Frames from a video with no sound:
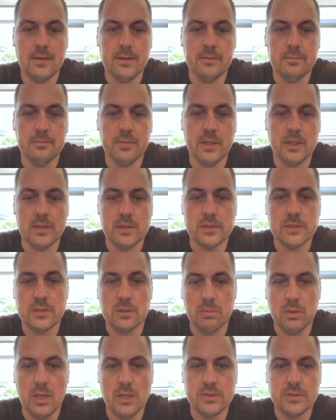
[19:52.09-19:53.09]
because your
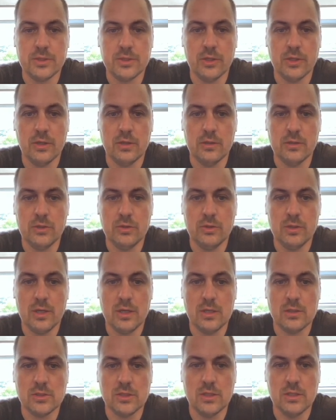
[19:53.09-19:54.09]
plots are here and you can
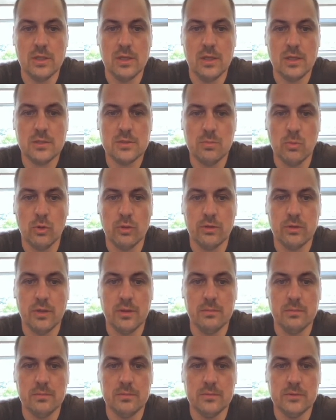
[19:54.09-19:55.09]
actually export
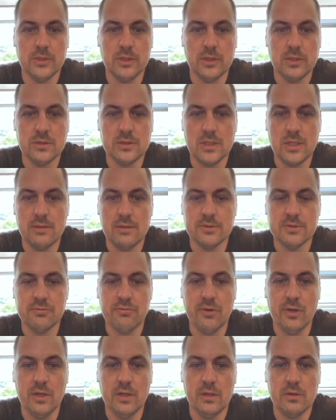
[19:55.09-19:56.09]
them. So you can save as a
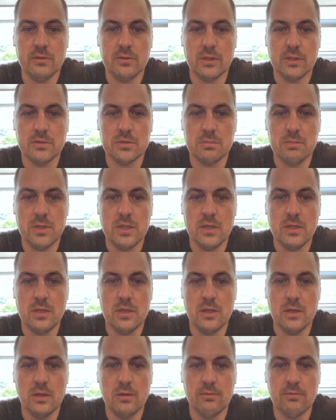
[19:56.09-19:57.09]
file or as a
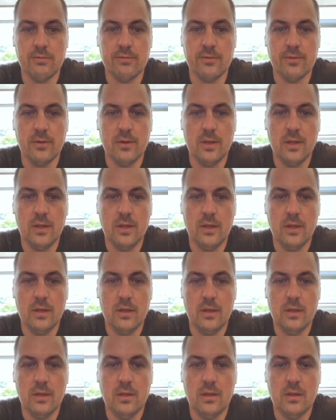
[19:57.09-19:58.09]
PDF,
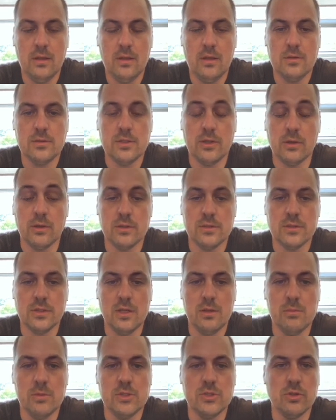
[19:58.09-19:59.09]
sorry, as an
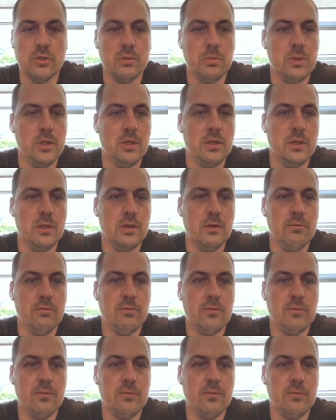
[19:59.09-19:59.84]
image or a PDF.